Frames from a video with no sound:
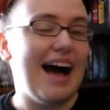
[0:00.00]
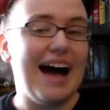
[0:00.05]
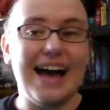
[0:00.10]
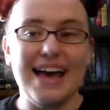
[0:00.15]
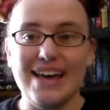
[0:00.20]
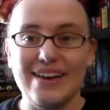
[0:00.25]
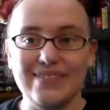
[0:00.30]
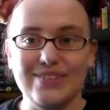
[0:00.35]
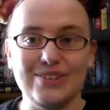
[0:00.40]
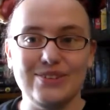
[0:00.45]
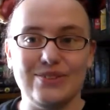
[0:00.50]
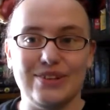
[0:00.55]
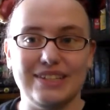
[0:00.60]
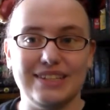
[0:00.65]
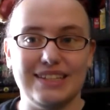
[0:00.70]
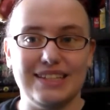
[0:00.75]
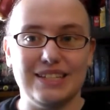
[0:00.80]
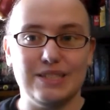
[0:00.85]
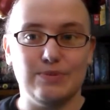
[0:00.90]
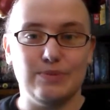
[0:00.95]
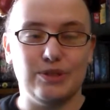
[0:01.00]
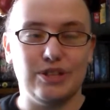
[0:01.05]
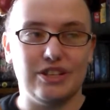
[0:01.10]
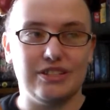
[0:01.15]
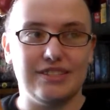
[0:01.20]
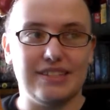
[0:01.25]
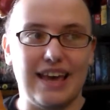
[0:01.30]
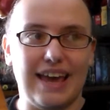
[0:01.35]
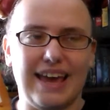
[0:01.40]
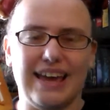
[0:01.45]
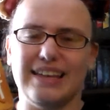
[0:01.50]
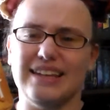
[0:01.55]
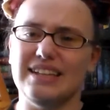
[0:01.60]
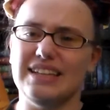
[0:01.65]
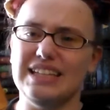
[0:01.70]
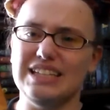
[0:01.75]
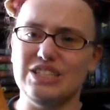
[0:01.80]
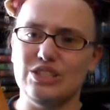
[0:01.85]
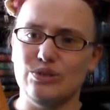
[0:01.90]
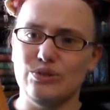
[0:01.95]
I haven't read these books,
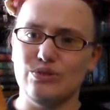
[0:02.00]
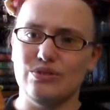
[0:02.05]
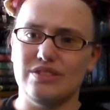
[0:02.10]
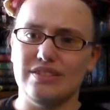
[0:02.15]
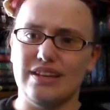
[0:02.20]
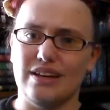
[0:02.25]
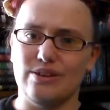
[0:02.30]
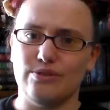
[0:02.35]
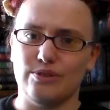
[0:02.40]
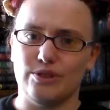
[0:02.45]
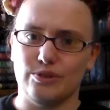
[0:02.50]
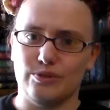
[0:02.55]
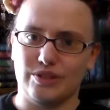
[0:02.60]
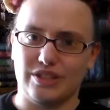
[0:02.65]
and they do sound really,